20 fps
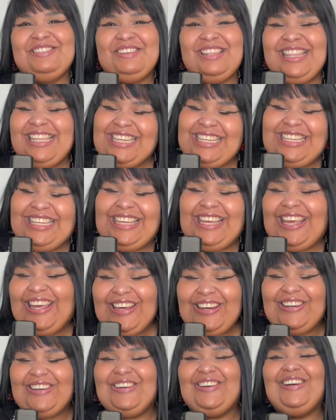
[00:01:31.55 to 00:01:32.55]
within
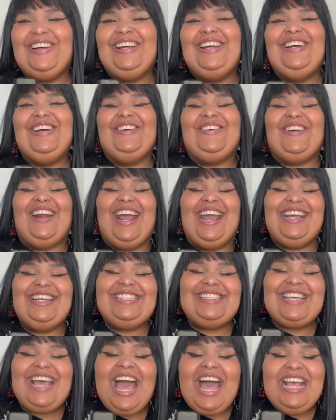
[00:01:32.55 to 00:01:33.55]
you, right?